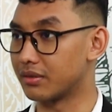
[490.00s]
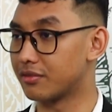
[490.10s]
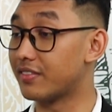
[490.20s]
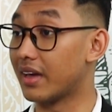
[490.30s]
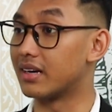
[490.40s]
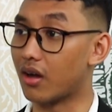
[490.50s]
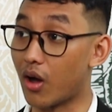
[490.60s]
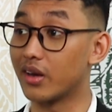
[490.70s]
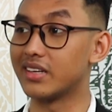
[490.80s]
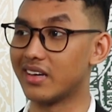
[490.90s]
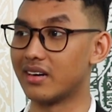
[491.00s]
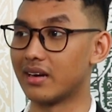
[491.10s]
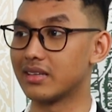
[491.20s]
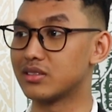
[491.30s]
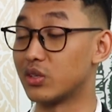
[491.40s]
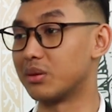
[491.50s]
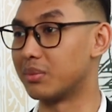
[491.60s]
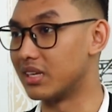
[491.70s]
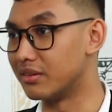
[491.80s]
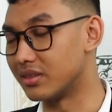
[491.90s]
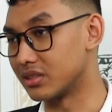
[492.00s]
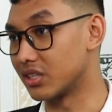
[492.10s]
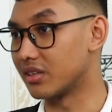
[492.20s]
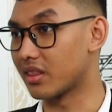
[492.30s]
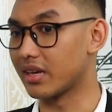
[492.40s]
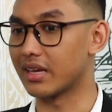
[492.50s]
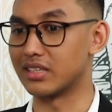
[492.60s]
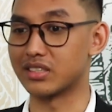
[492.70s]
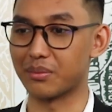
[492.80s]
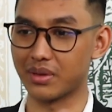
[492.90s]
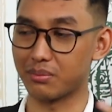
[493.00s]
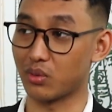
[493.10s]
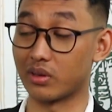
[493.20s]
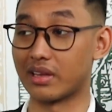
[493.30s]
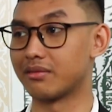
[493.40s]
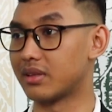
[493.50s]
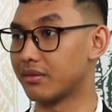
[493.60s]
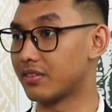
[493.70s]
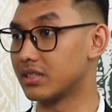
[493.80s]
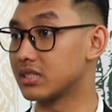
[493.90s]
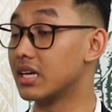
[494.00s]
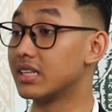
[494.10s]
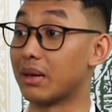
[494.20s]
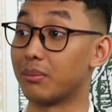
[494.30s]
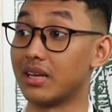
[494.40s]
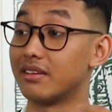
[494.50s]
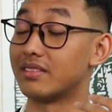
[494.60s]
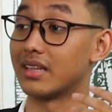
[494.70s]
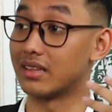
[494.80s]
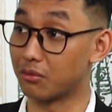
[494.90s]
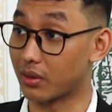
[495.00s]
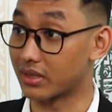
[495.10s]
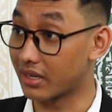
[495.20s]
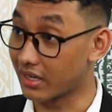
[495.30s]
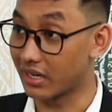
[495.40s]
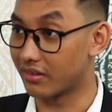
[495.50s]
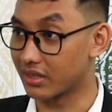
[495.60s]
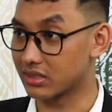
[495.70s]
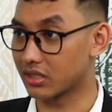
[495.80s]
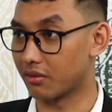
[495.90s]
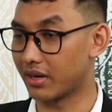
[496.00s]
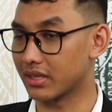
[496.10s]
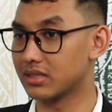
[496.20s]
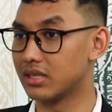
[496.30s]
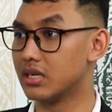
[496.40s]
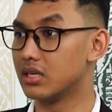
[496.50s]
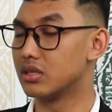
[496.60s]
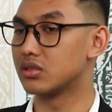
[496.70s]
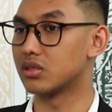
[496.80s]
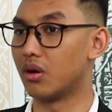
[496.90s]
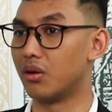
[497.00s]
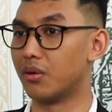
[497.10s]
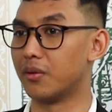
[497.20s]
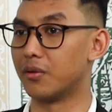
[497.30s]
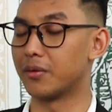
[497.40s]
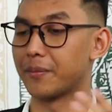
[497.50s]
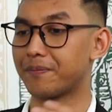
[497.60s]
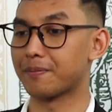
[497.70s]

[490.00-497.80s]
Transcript: fed on the internet, so they believe in a certain thing, and some people would have difference that believe that what they're hearing is correct. So